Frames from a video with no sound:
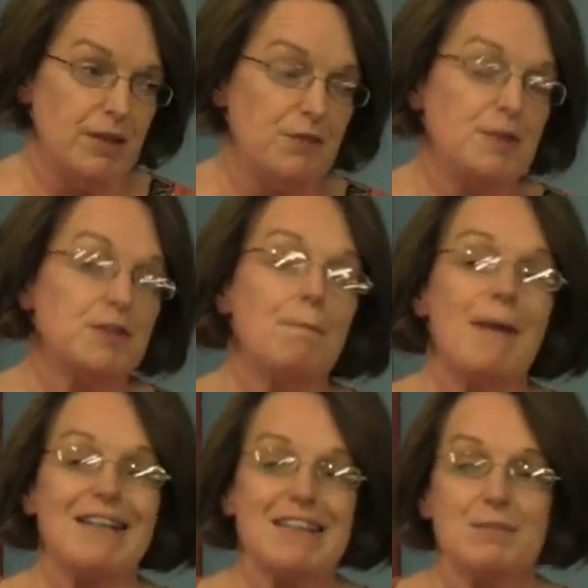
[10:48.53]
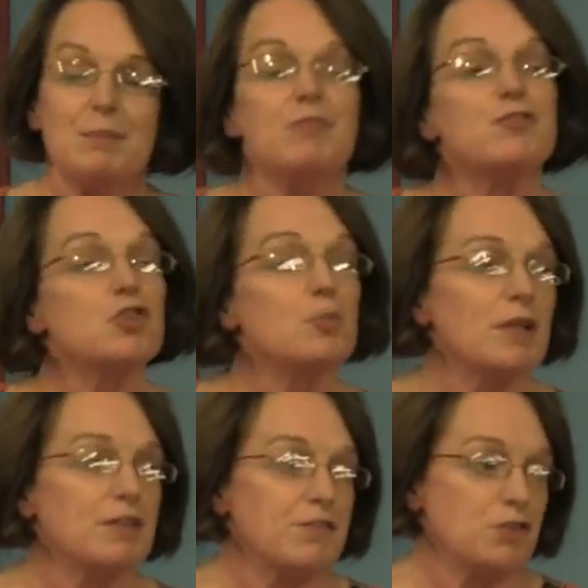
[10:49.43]
He spent a maximum of two
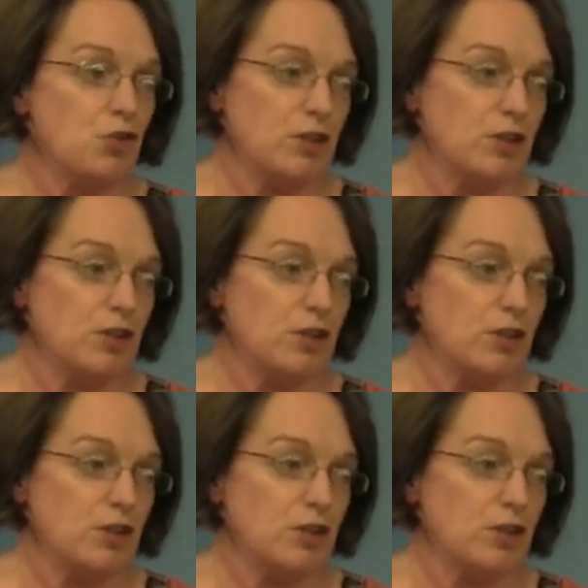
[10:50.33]
minutes